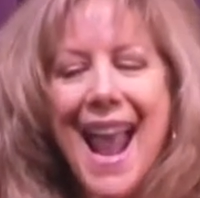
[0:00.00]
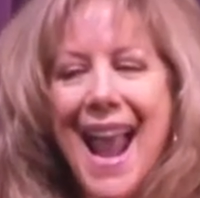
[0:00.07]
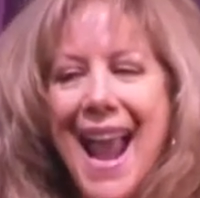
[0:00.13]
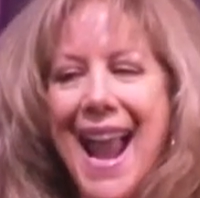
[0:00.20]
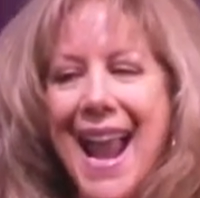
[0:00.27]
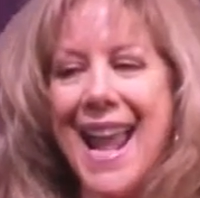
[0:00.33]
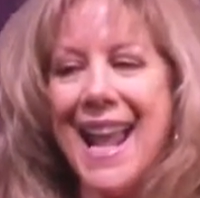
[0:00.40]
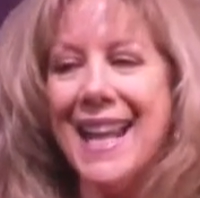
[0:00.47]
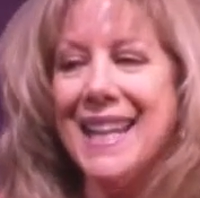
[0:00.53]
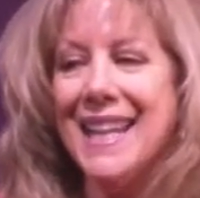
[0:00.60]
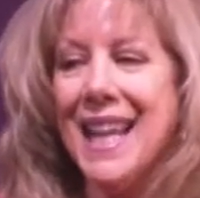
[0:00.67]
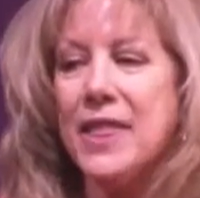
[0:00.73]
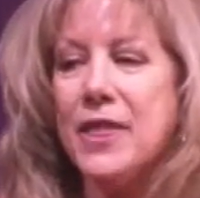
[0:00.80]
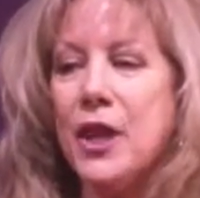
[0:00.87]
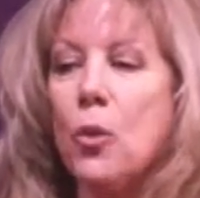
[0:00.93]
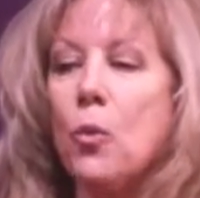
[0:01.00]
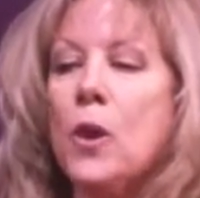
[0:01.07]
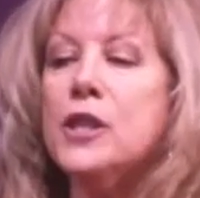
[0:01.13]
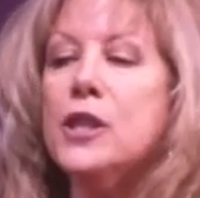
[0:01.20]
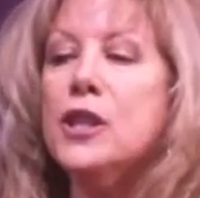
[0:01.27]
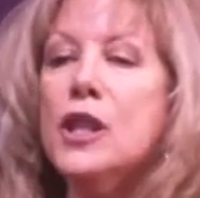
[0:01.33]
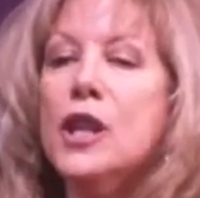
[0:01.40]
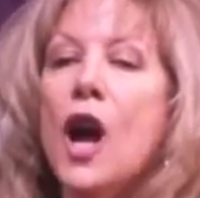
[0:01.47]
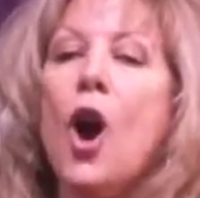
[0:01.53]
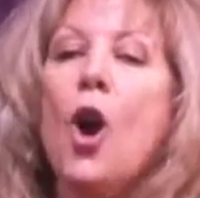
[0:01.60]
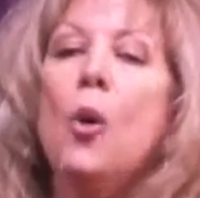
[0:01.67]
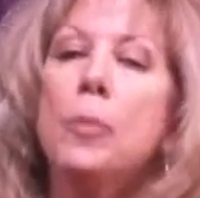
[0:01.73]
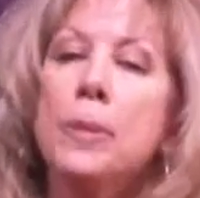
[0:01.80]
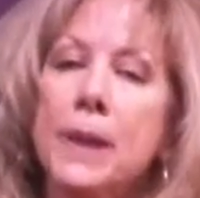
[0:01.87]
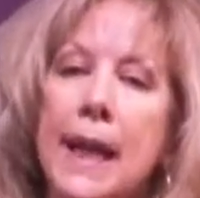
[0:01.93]
And there was
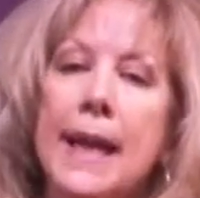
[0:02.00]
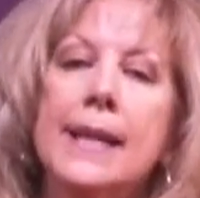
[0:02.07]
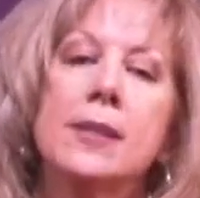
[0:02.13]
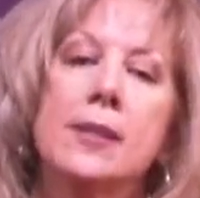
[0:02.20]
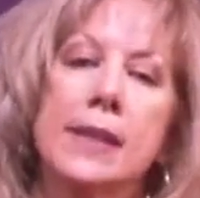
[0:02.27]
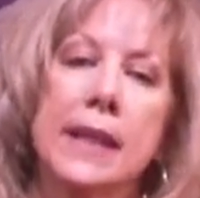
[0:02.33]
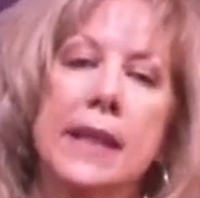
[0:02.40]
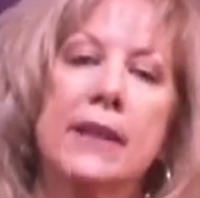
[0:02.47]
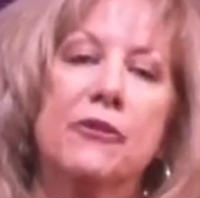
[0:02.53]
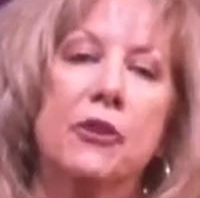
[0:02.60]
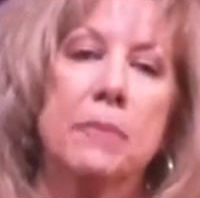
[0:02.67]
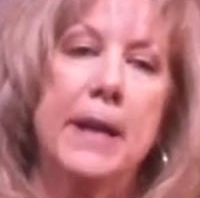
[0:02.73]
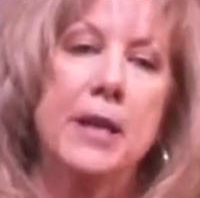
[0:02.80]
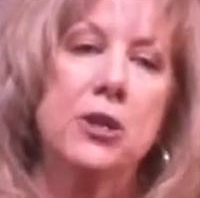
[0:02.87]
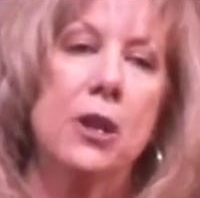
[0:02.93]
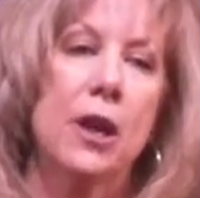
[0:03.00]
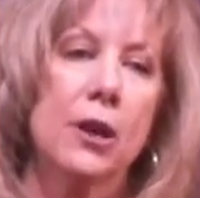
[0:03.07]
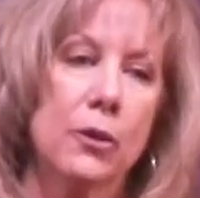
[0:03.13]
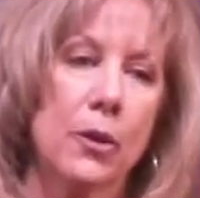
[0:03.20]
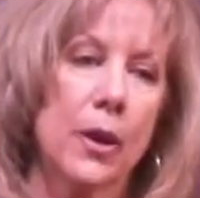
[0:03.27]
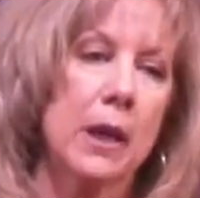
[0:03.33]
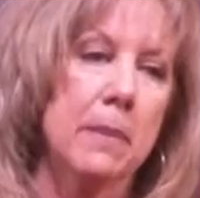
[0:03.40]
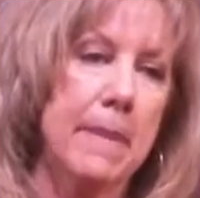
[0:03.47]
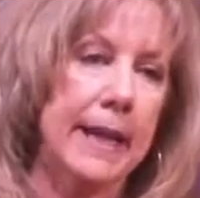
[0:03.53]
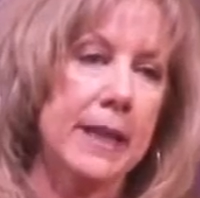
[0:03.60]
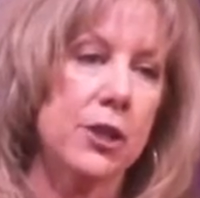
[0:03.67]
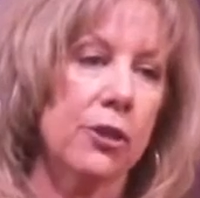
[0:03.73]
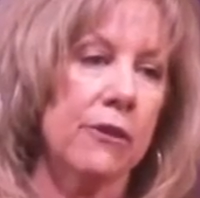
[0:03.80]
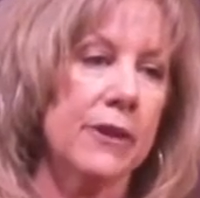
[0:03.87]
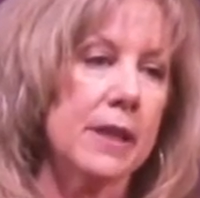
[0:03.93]
no place to get information on growing a maid
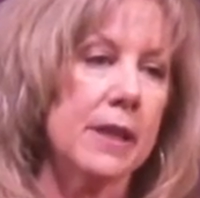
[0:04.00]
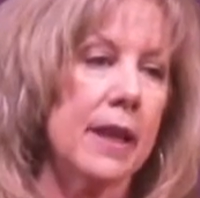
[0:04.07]
service.